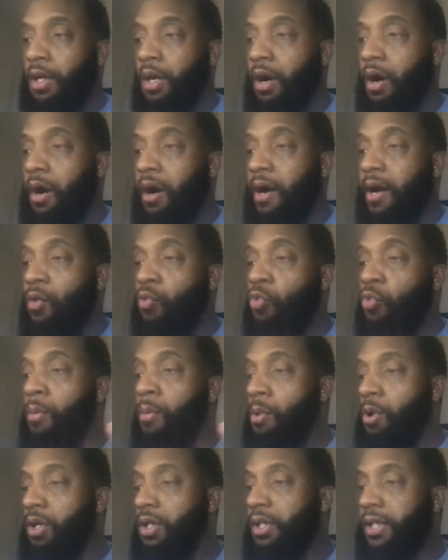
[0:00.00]
Alright, one
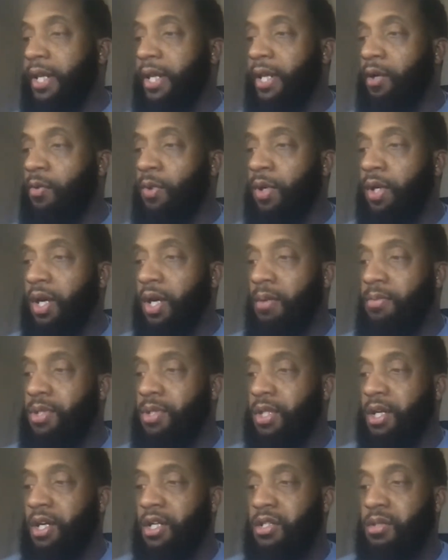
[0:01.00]
more thing when it comes to
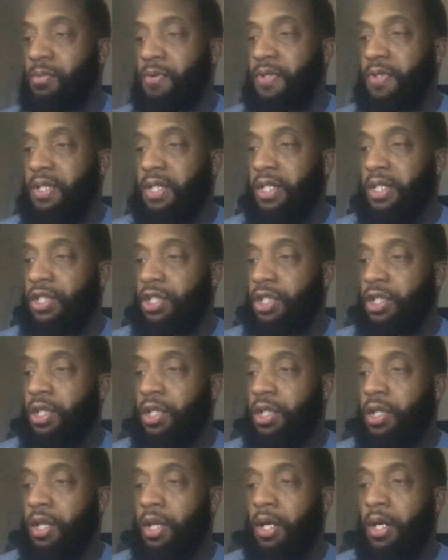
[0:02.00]
customer retention,
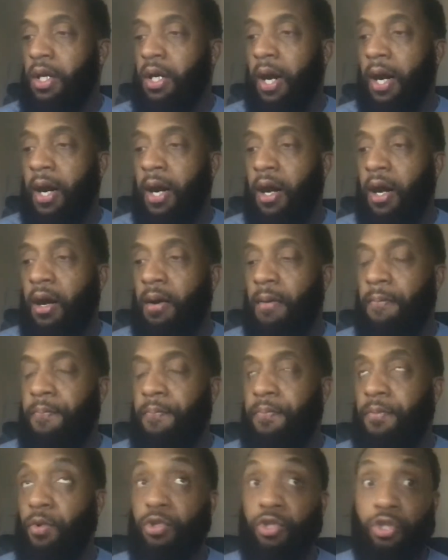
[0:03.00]

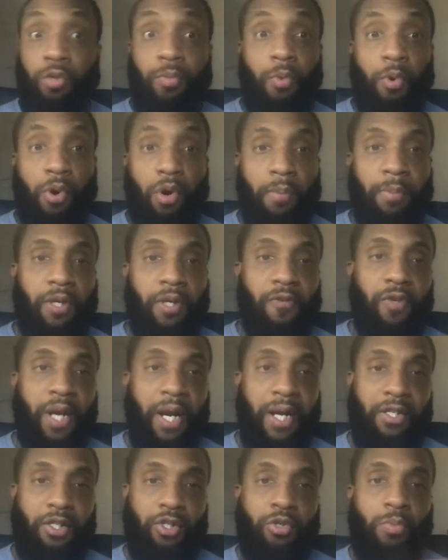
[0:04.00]
or 2 more. I'm gonna give you
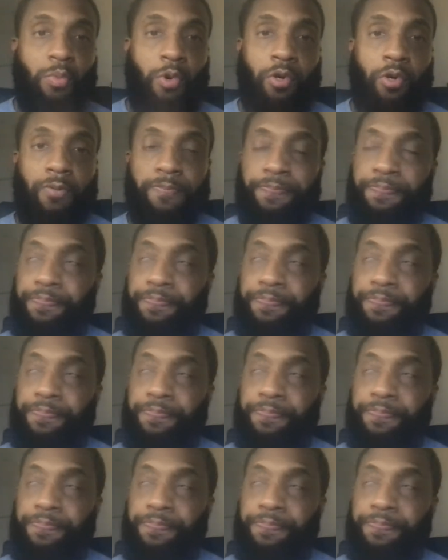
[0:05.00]
guys 2 more.